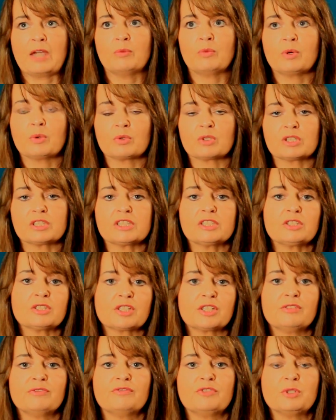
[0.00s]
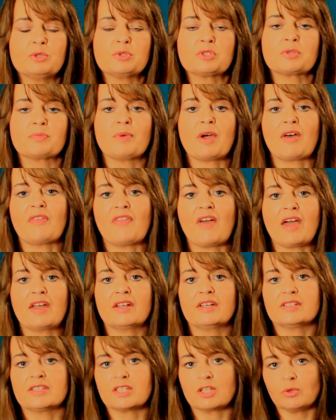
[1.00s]
And we were a little confused about
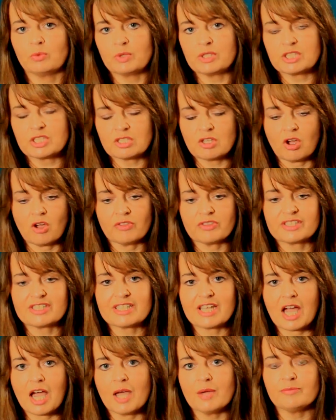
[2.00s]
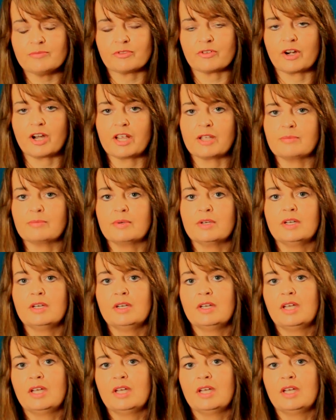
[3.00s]
that until we saw the time frame,